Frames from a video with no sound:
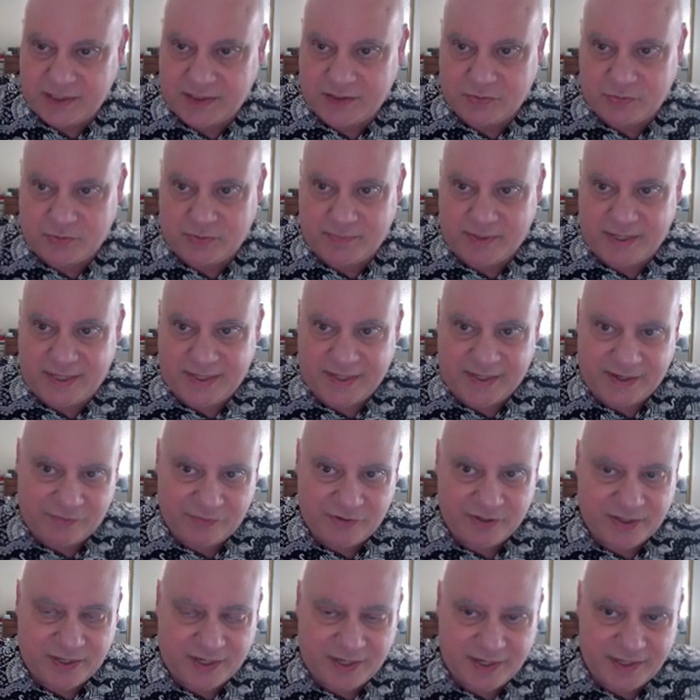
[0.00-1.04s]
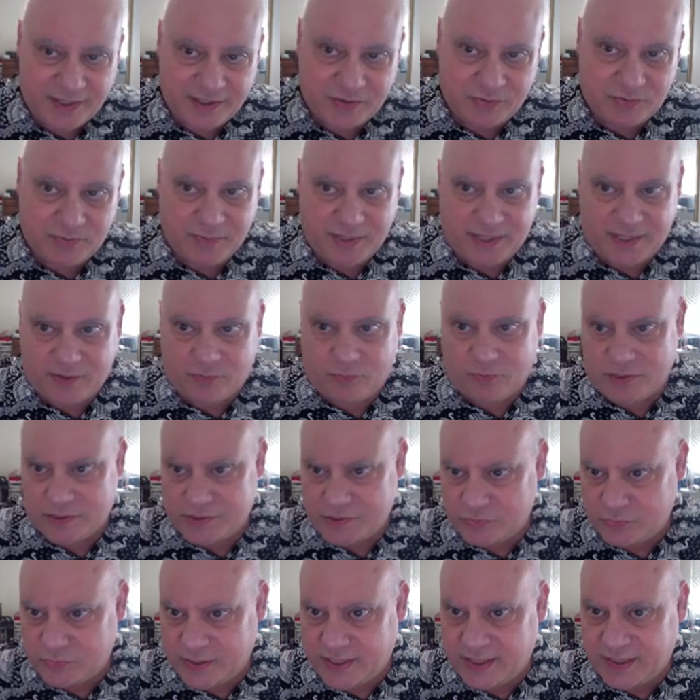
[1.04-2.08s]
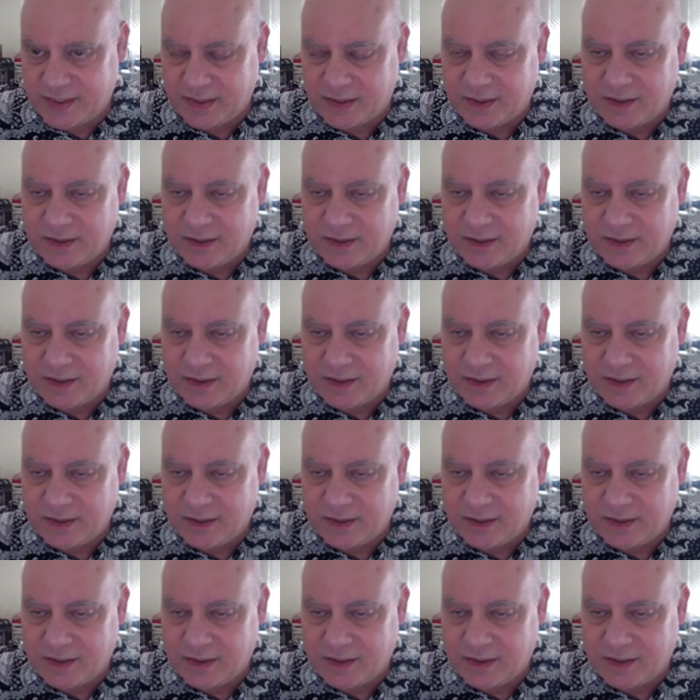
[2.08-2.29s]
Do we make it every night? Do we make it once a week?